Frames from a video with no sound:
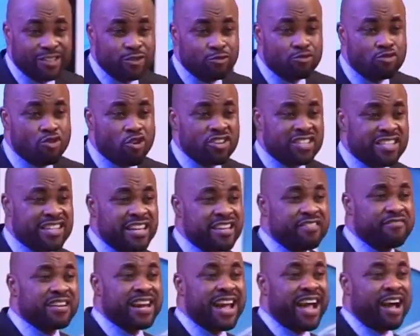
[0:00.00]
You don't
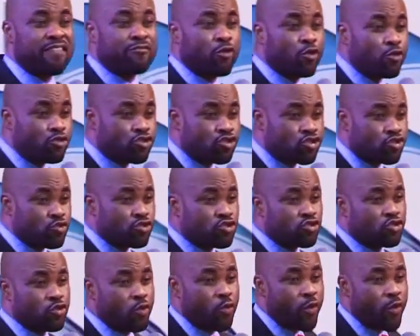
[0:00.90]
even have good shoes to